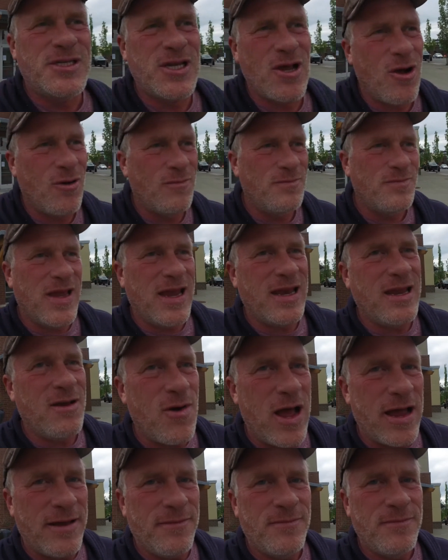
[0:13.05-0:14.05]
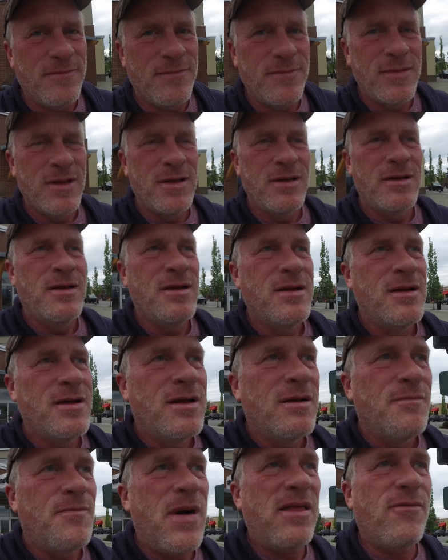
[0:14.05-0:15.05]
So anyway,
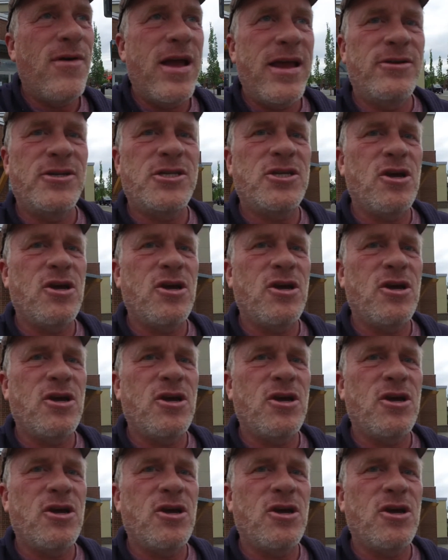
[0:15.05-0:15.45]
by the way, here's